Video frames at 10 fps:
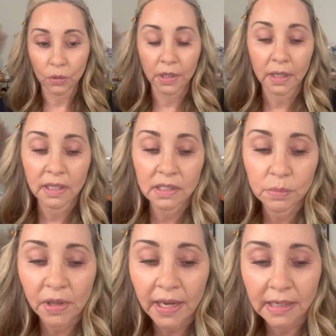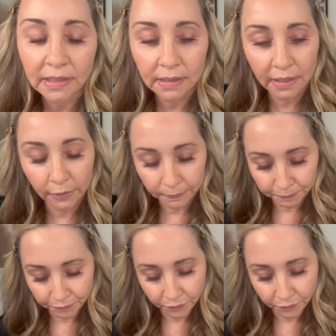work in its place. So